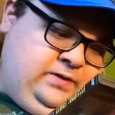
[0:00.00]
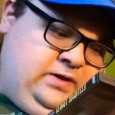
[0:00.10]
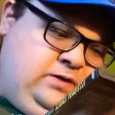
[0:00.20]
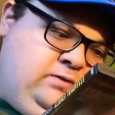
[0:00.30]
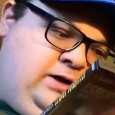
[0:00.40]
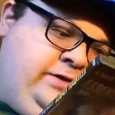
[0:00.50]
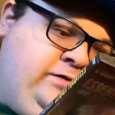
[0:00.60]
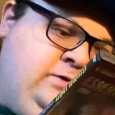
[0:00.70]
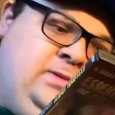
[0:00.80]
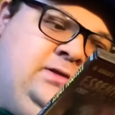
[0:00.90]
Watch
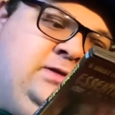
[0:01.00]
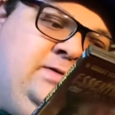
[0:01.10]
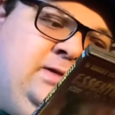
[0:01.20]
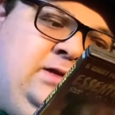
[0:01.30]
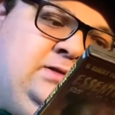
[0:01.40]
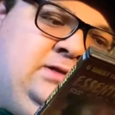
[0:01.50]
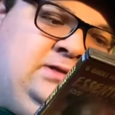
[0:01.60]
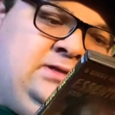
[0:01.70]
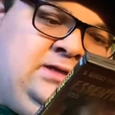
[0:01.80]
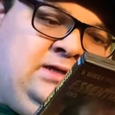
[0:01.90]
for look service
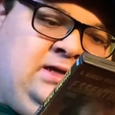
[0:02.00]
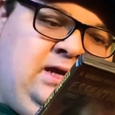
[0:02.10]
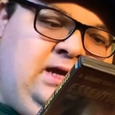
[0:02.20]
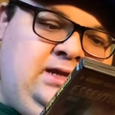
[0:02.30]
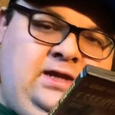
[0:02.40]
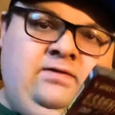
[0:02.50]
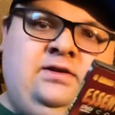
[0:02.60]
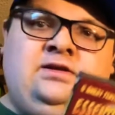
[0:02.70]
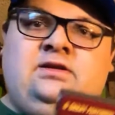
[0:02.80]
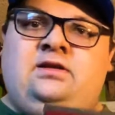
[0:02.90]
announces and
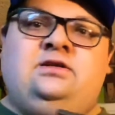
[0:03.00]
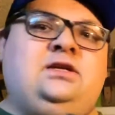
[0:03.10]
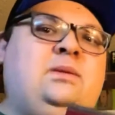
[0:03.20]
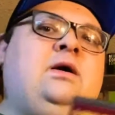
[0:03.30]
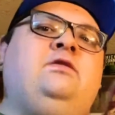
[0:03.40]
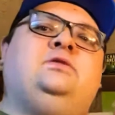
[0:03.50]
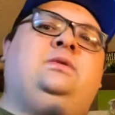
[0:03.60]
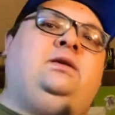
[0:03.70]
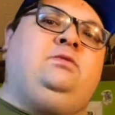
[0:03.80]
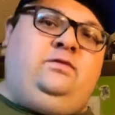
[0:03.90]
even some of his
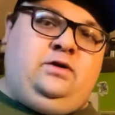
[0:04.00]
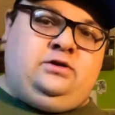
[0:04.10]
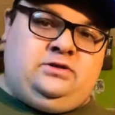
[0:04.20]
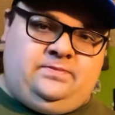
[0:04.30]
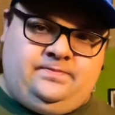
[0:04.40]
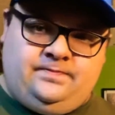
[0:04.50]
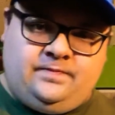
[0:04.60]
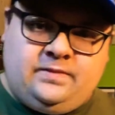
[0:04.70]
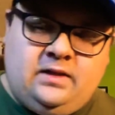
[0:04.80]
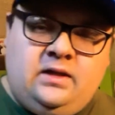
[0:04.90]
many bloopers.
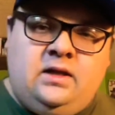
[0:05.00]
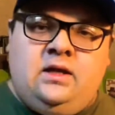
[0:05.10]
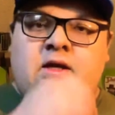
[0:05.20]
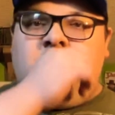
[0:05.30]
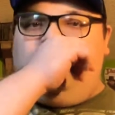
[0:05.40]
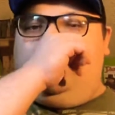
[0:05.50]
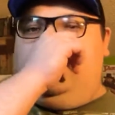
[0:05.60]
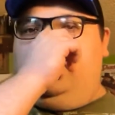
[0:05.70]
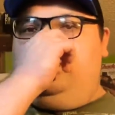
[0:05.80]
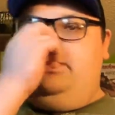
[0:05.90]

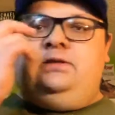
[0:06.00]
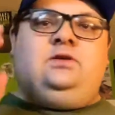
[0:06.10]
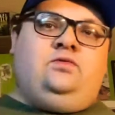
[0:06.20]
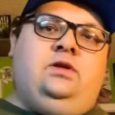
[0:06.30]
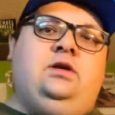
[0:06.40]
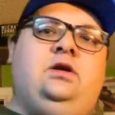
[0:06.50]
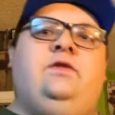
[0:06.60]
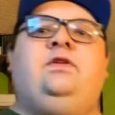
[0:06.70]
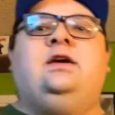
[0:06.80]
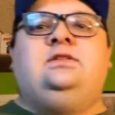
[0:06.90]
Um, this is really good. If
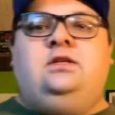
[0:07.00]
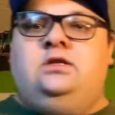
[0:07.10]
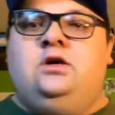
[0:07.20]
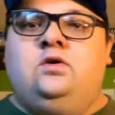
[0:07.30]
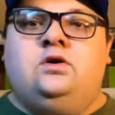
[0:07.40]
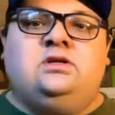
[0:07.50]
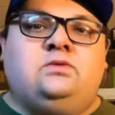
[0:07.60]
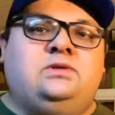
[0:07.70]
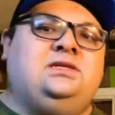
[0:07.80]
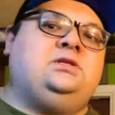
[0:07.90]
you guys didn't know, Ernest
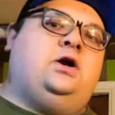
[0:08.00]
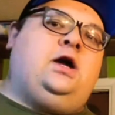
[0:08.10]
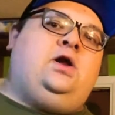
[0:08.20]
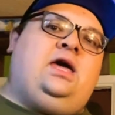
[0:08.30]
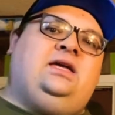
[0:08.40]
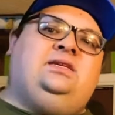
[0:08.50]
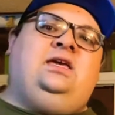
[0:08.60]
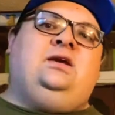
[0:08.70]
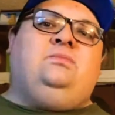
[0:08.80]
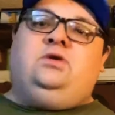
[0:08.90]
originally started out as a
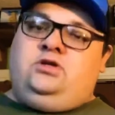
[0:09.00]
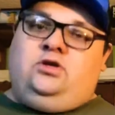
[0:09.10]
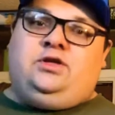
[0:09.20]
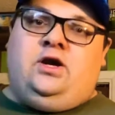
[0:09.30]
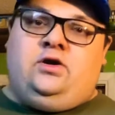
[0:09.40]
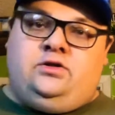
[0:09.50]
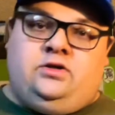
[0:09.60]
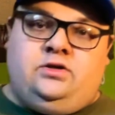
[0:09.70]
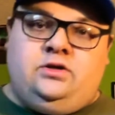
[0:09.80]
commercial character.